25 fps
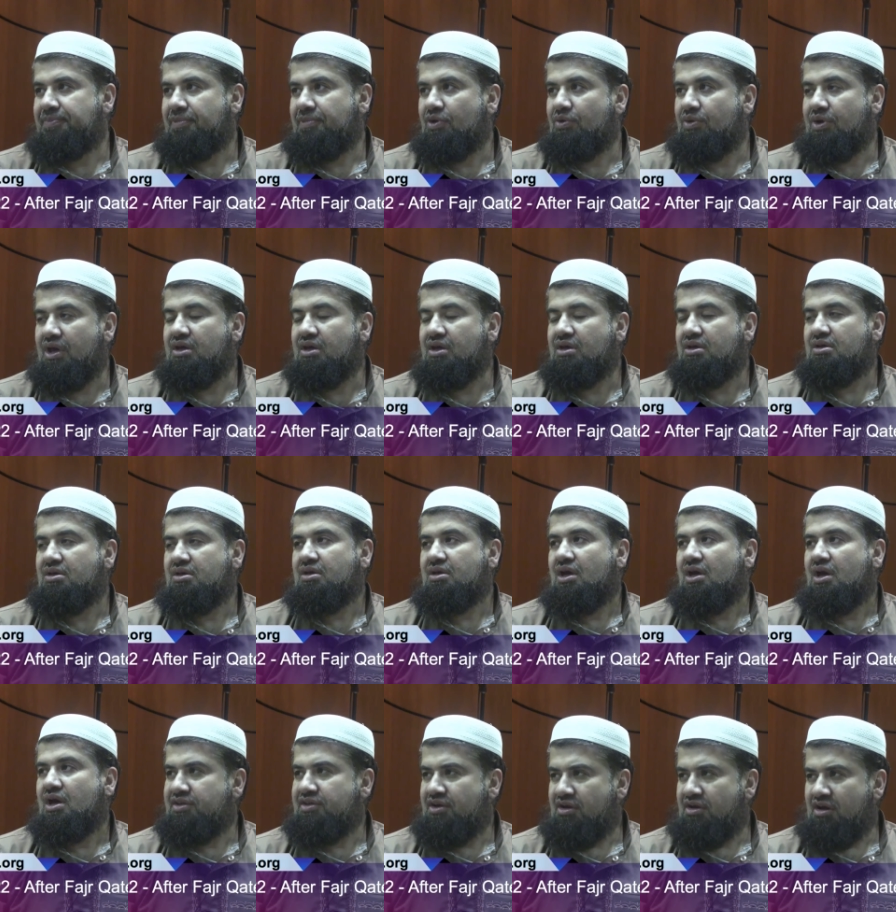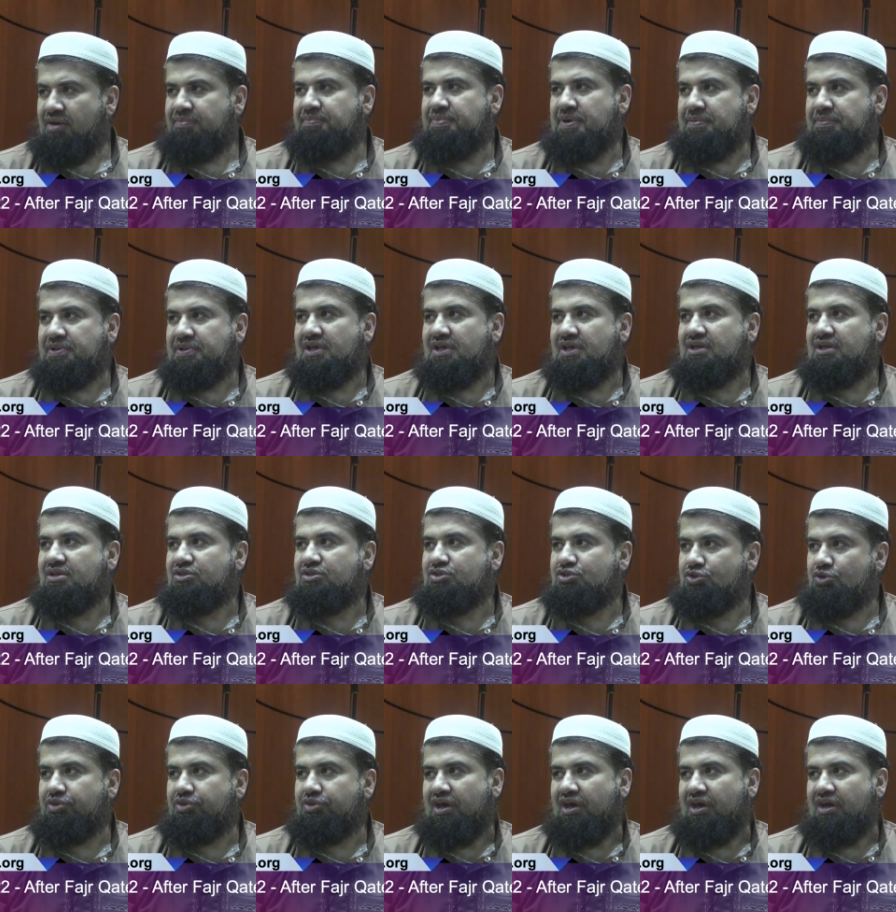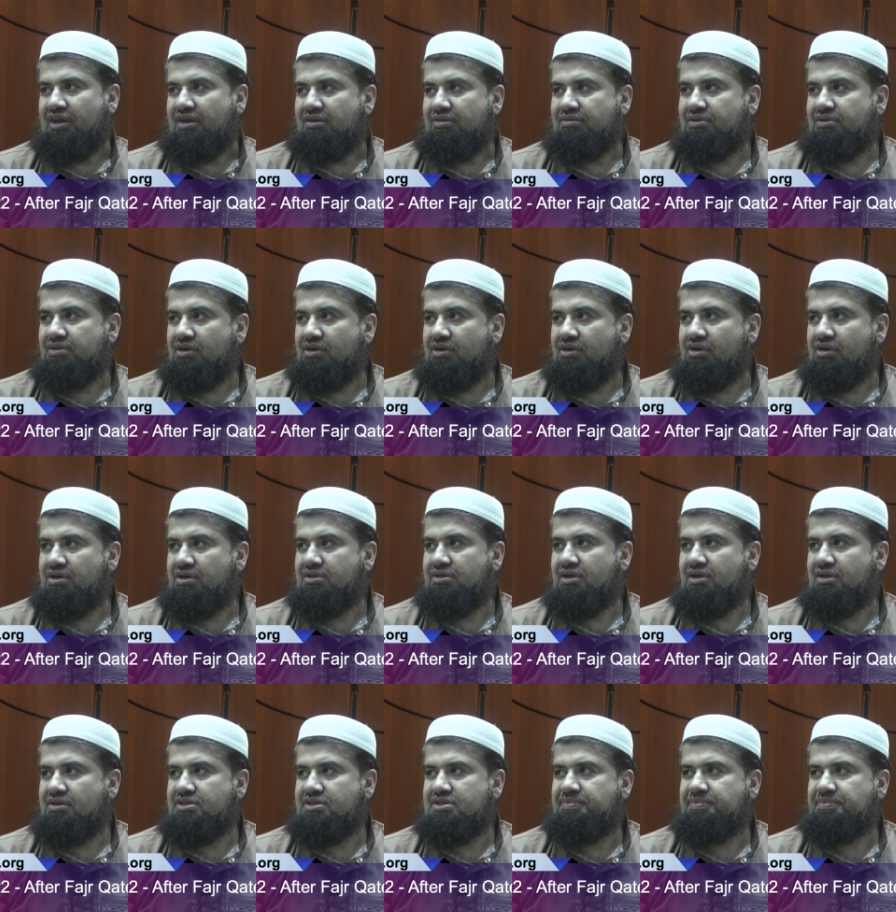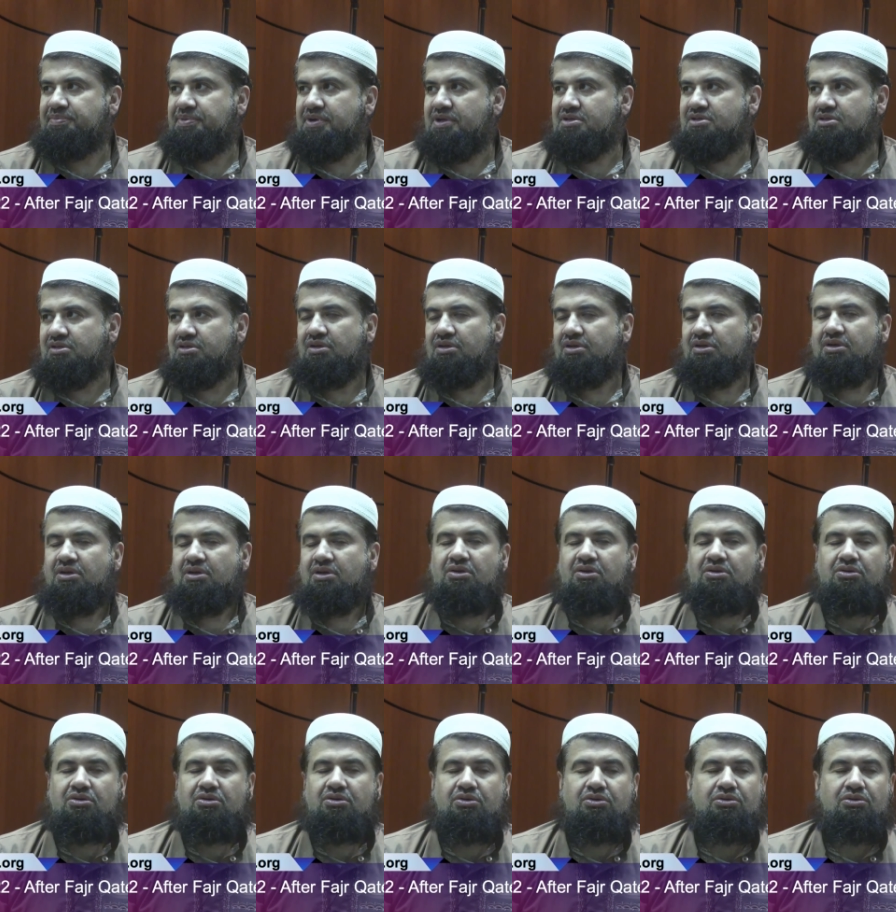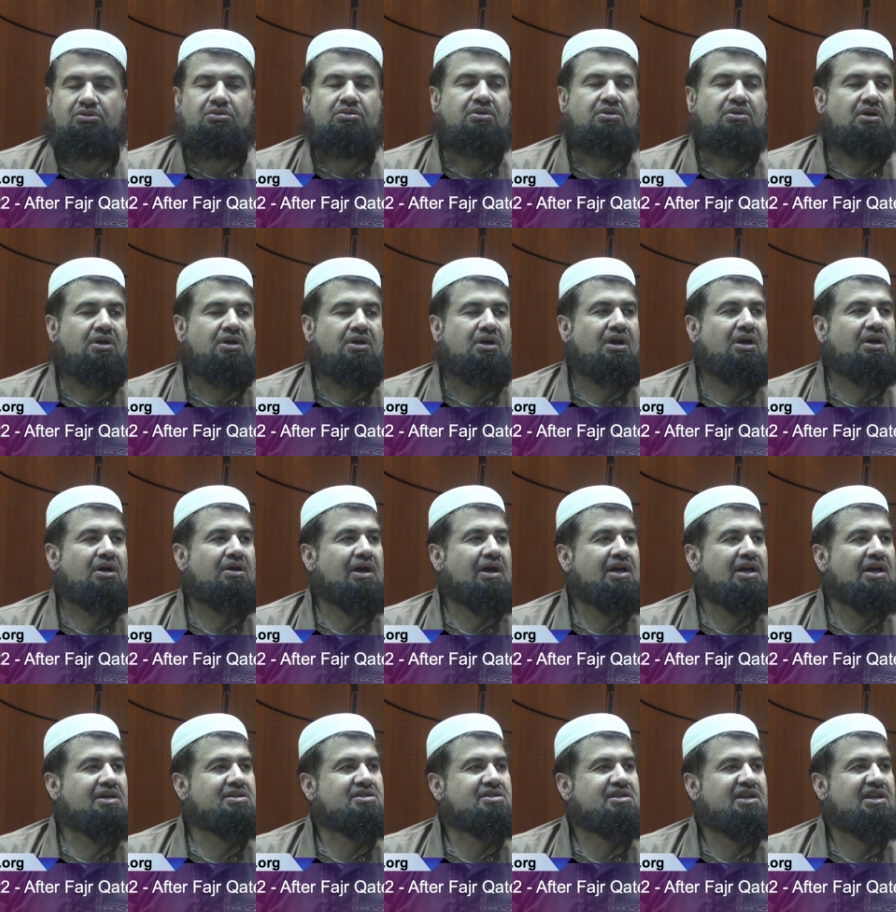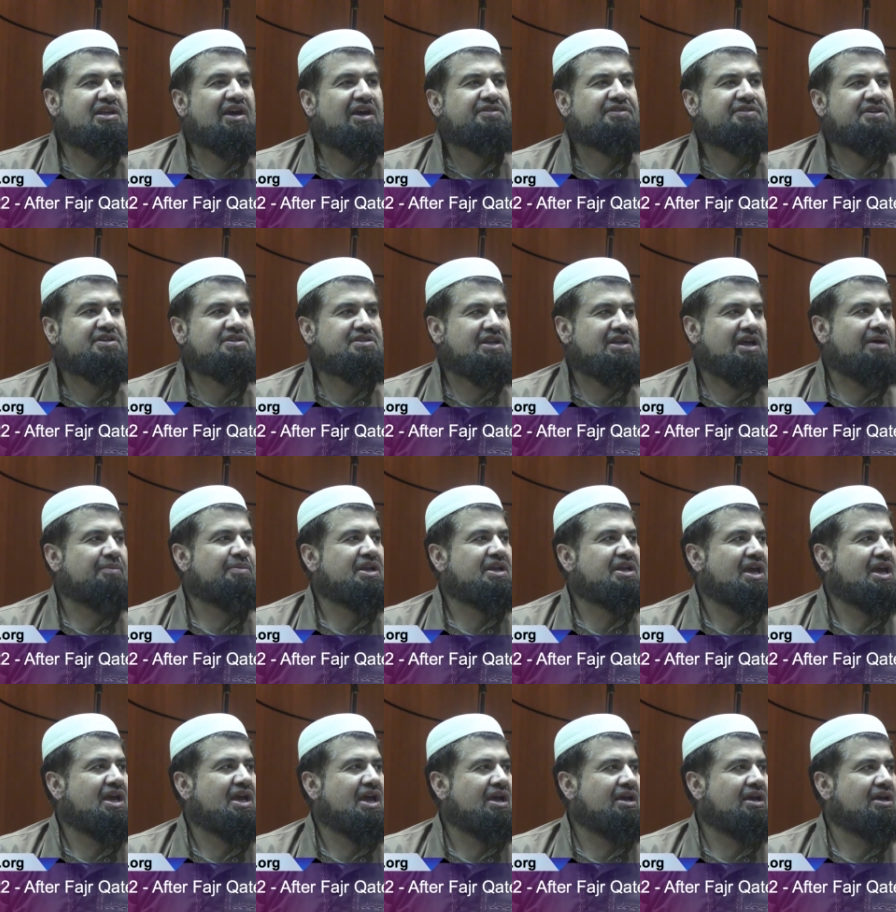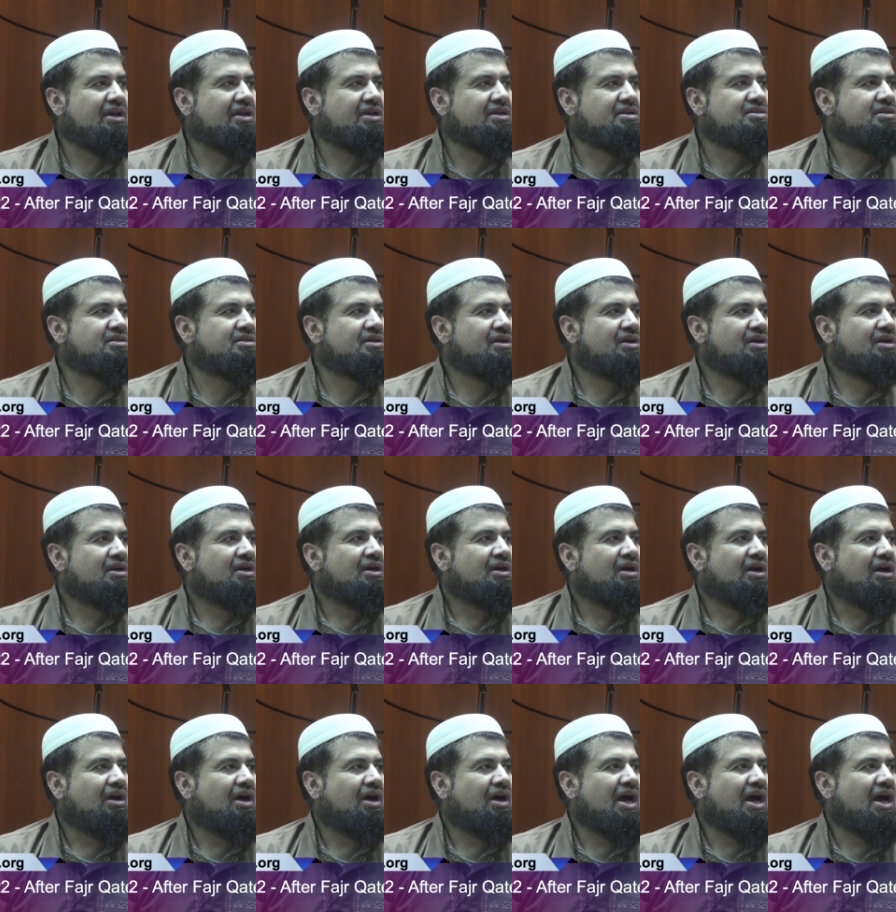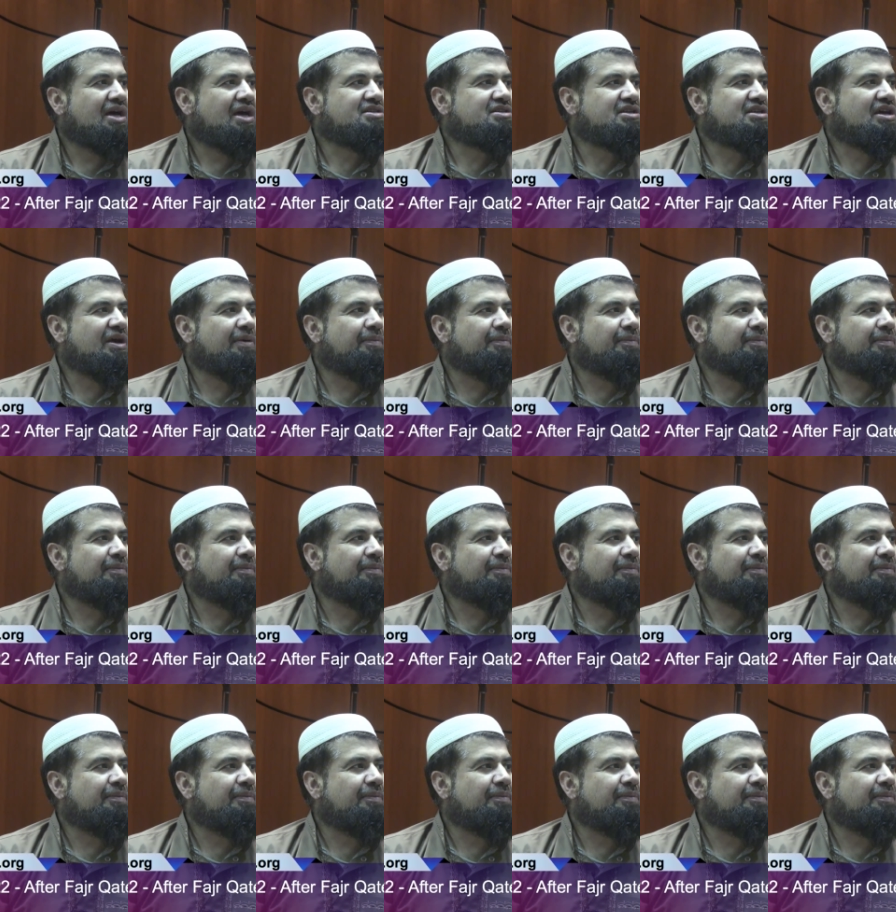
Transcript: Okay? And there are people that do that. There, are, there is a person who uh, actually left Islam and he is, uh, has a